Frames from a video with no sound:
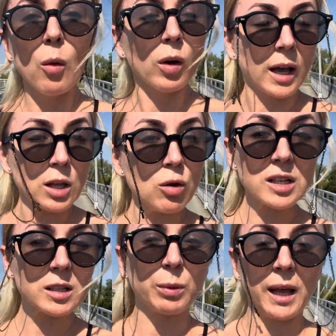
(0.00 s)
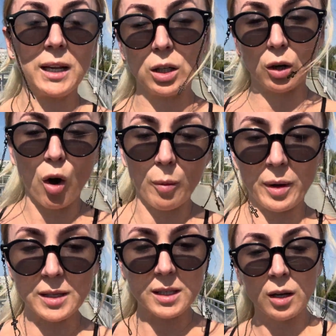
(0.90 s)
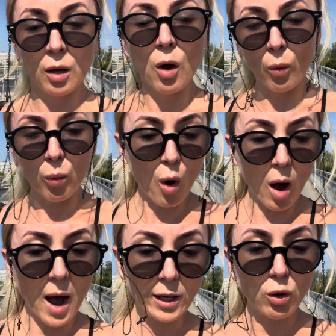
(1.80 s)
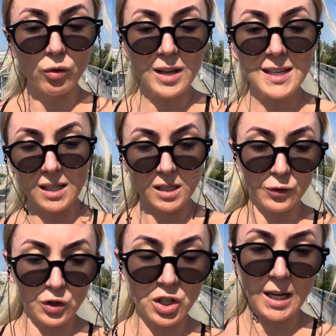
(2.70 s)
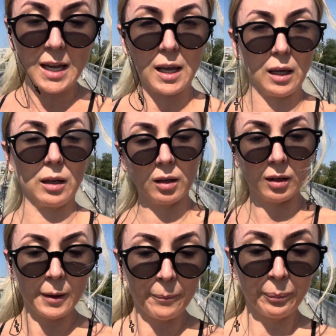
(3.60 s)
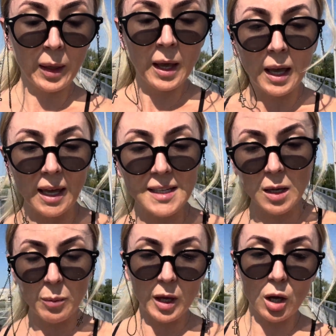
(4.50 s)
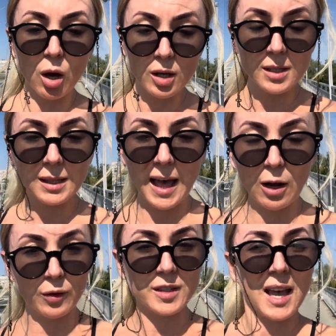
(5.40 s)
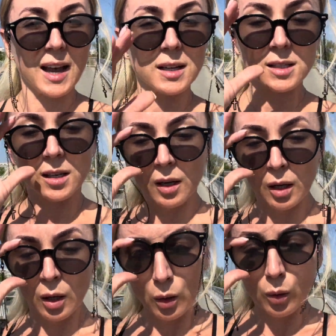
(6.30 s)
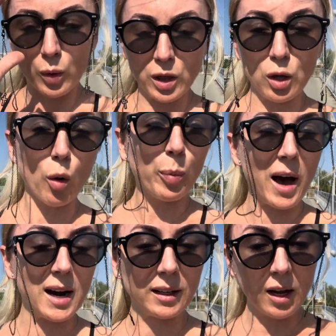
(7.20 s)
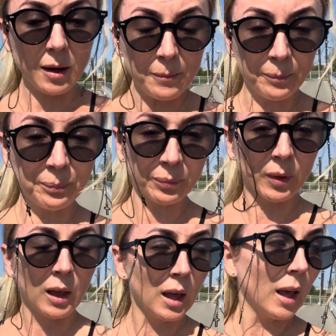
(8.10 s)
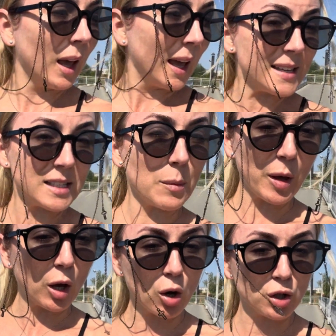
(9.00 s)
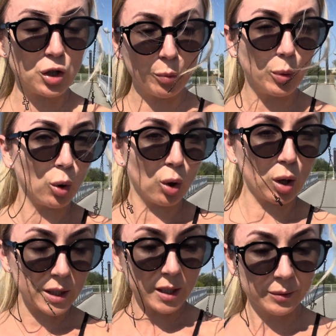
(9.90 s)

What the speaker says: can you explain in the comments, what are your reasons for cheating? Is it because lack of sex with your partner? Is it because you're bored?